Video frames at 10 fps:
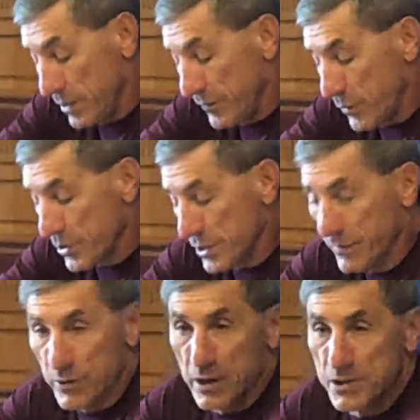you know,
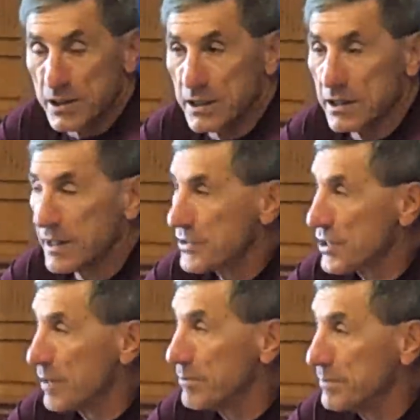fortunately for us, they did a
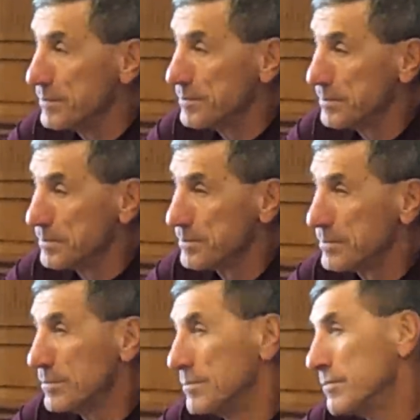nice job. Did
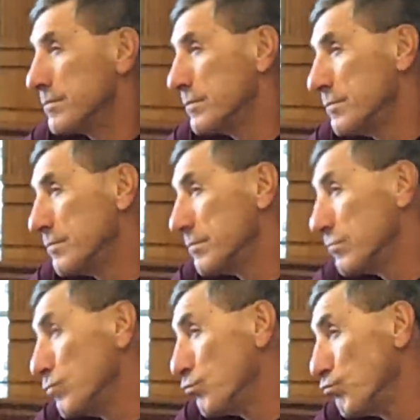you make any
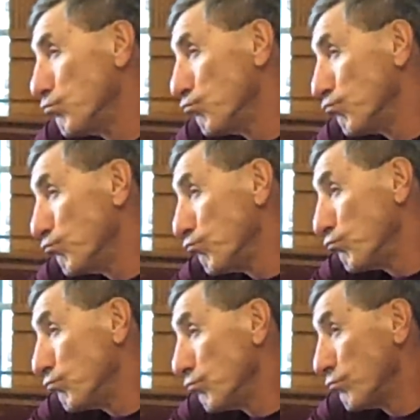particular
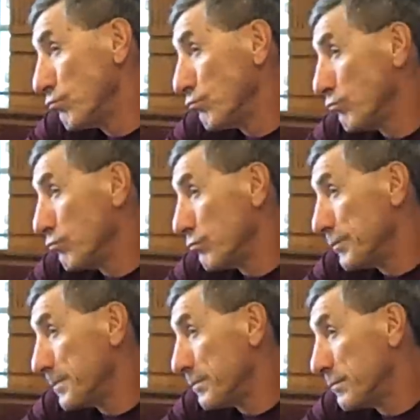adjustments specifically
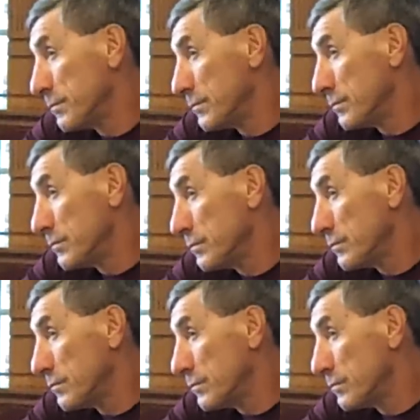to turn
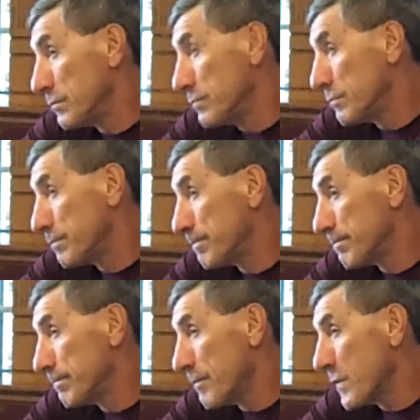the game around in the
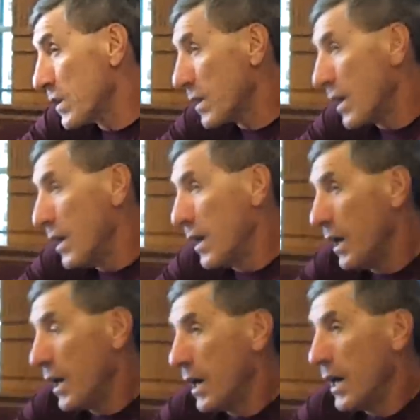second half?
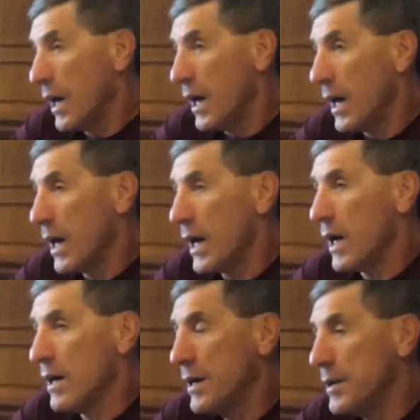
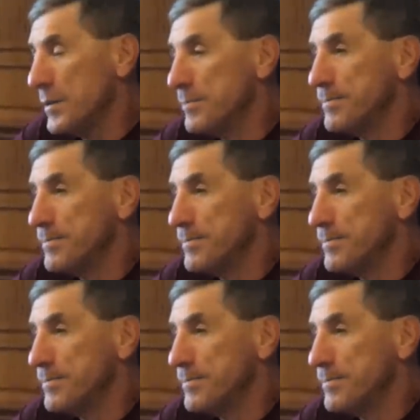Uh, I